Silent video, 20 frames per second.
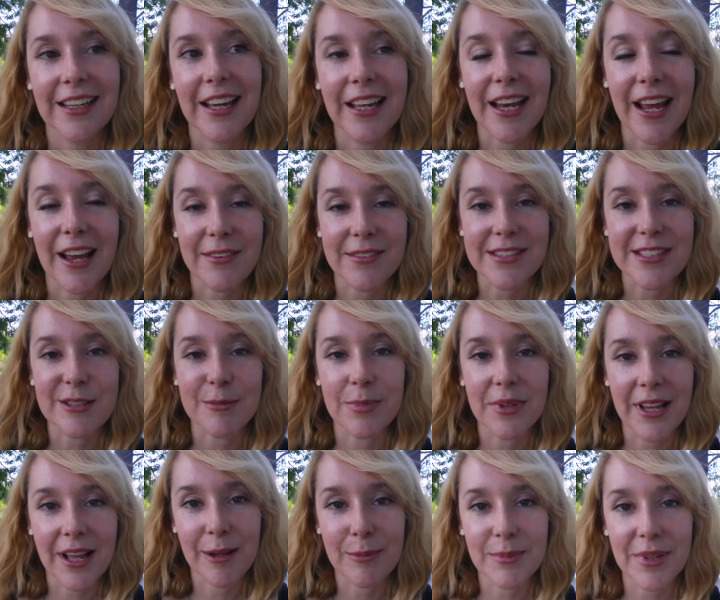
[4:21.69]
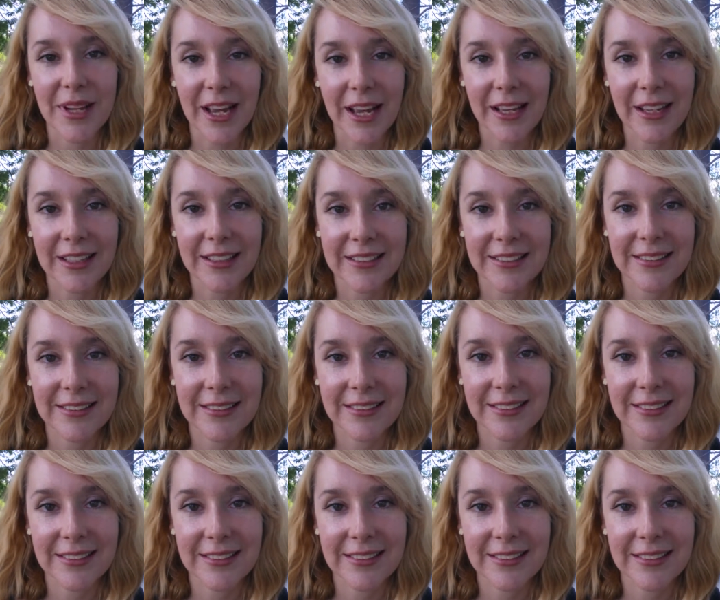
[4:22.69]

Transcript: and have a sublime day.